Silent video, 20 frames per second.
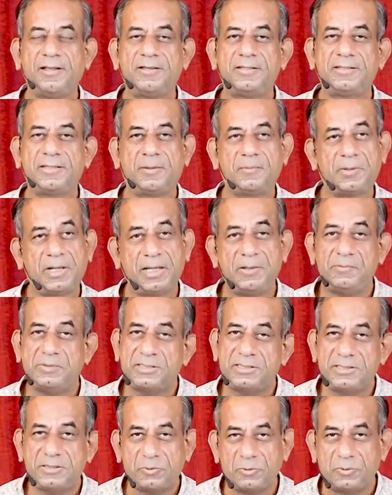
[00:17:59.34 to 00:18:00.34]
Sometimes
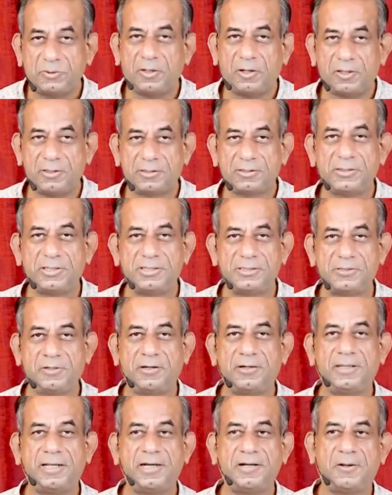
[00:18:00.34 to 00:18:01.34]
it's smooth also. It's
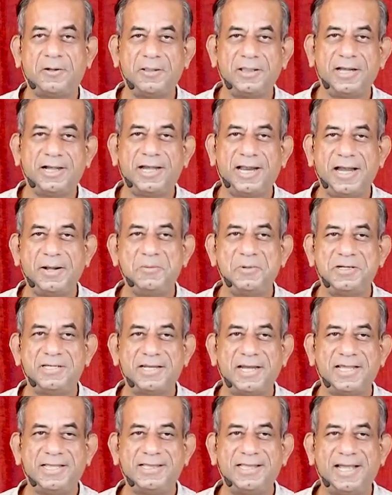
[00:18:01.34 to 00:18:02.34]
not that all the time
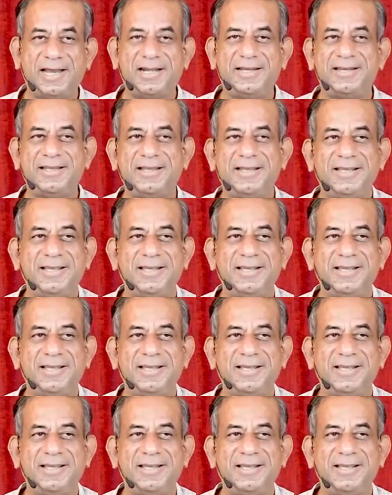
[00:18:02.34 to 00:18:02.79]
it's like that.